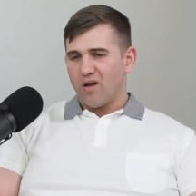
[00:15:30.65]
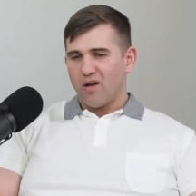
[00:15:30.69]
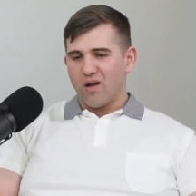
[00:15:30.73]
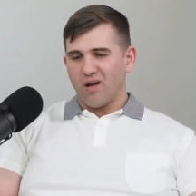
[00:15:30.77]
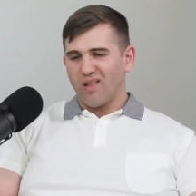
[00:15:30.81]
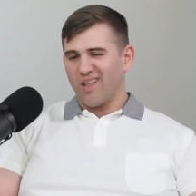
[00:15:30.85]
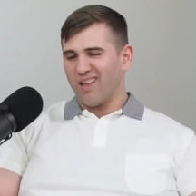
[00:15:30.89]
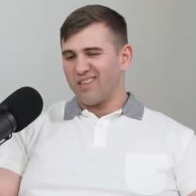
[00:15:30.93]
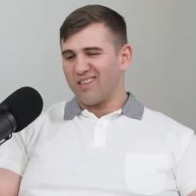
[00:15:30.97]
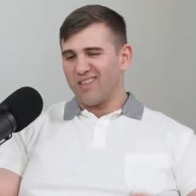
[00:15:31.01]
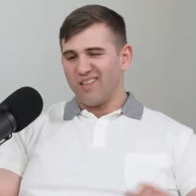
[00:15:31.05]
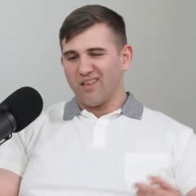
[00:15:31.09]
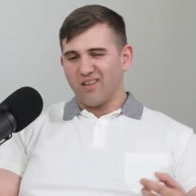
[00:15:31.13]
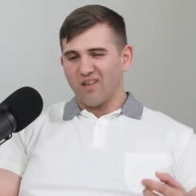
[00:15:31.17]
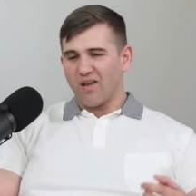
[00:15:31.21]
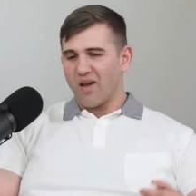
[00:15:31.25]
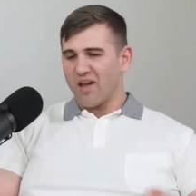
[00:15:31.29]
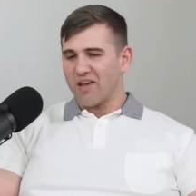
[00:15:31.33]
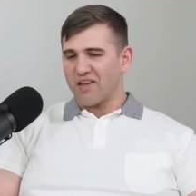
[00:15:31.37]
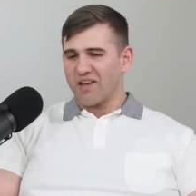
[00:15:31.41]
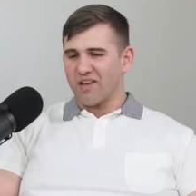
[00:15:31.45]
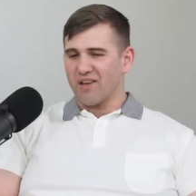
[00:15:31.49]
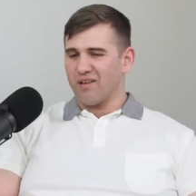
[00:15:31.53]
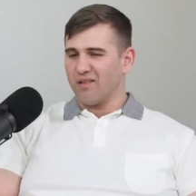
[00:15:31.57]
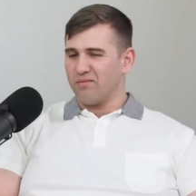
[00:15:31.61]
And I didn't
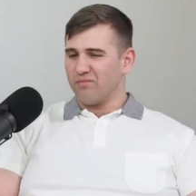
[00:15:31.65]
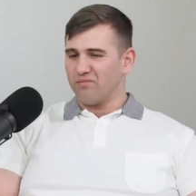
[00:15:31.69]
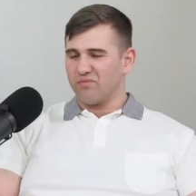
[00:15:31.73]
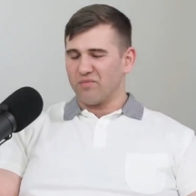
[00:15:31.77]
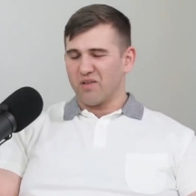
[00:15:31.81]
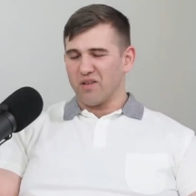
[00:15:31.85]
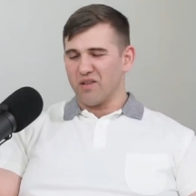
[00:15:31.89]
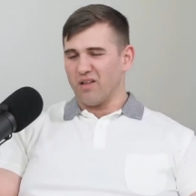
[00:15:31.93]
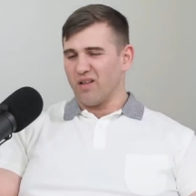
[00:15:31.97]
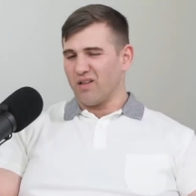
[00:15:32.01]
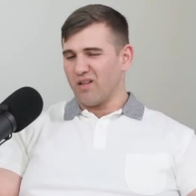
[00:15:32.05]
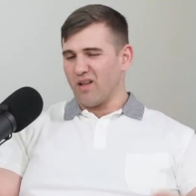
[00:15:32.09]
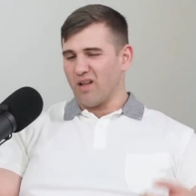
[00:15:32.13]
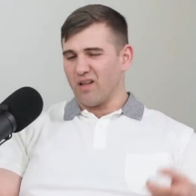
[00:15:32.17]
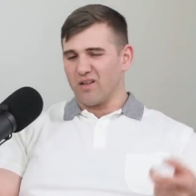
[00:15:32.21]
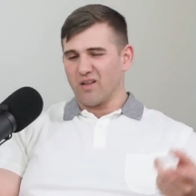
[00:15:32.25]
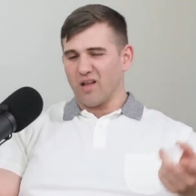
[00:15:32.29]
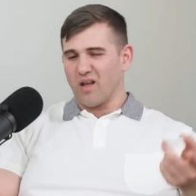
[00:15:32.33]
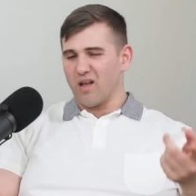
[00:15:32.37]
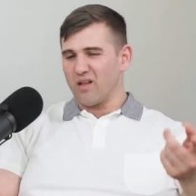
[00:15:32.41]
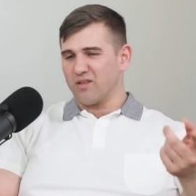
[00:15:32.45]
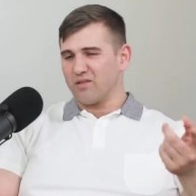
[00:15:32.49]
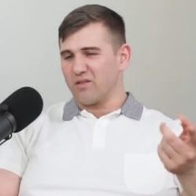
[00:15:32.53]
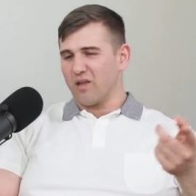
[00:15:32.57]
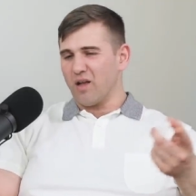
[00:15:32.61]
like it. And
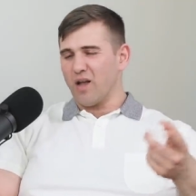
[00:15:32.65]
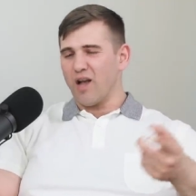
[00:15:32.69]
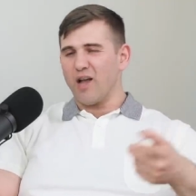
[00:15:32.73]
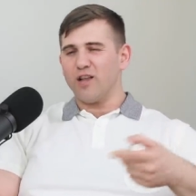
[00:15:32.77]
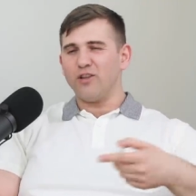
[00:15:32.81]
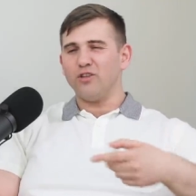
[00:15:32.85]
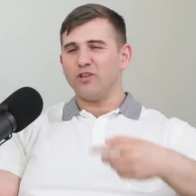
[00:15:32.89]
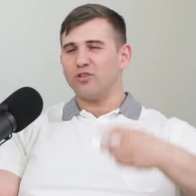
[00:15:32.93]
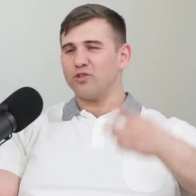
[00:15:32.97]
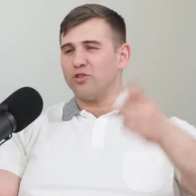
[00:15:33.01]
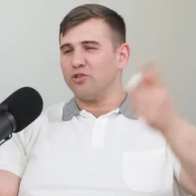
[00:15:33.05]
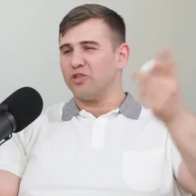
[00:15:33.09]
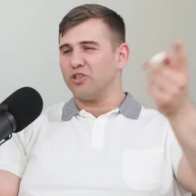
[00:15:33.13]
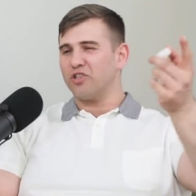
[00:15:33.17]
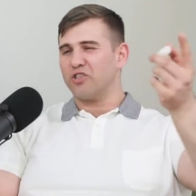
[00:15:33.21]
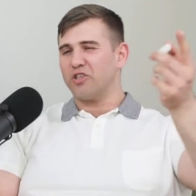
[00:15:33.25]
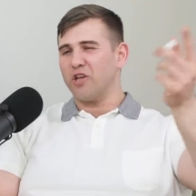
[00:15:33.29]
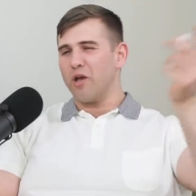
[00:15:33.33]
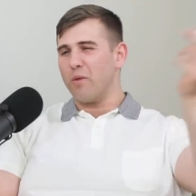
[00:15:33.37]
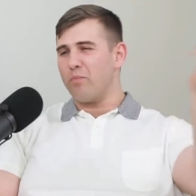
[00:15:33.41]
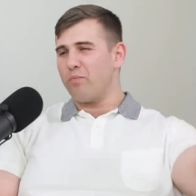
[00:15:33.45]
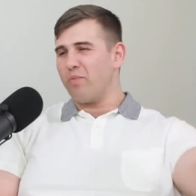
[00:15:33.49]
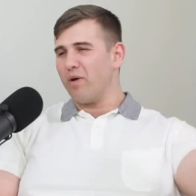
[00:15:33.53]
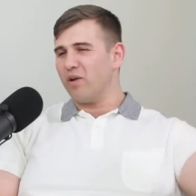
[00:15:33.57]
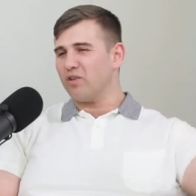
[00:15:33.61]
I used to just
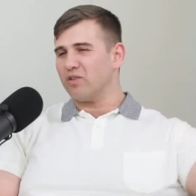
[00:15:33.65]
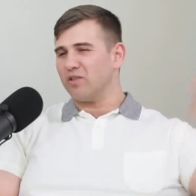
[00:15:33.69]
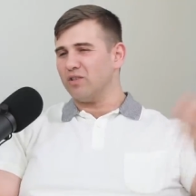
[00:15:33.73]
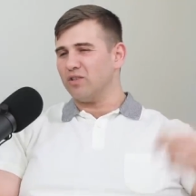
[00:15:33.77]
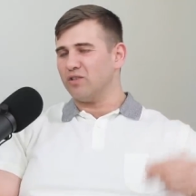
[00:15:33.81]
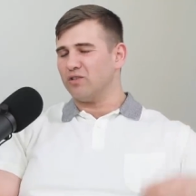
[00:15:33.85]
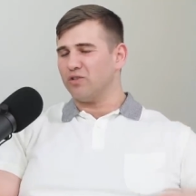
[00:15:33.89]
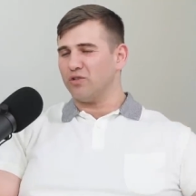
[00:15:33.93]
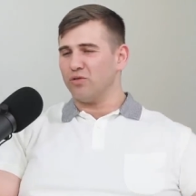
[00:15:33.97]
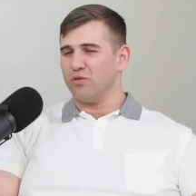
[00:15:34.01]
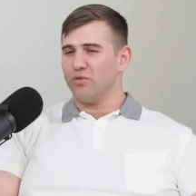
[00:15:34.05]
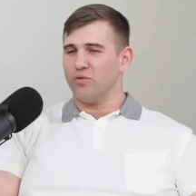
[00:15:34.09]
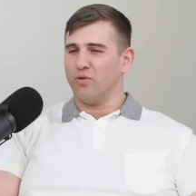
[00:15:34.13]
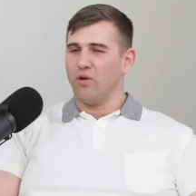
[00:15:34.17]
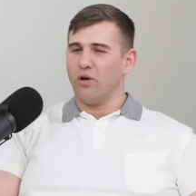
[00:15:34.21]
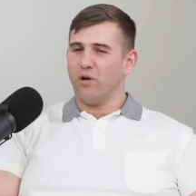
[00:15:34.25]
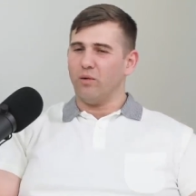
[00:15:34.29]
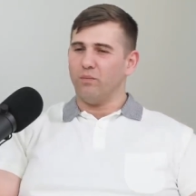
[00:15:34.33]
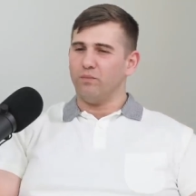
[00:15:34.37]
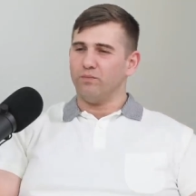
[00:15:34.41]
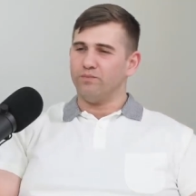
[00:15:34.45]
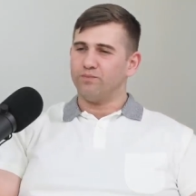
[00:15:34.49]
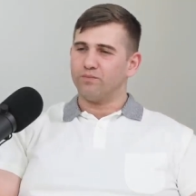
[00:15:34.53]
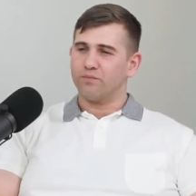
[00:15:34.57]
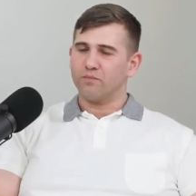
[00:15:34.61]
get buses
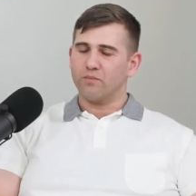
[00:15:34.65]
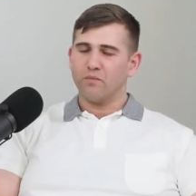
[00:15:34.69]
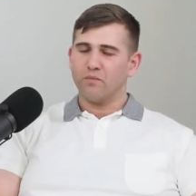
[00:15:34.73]
to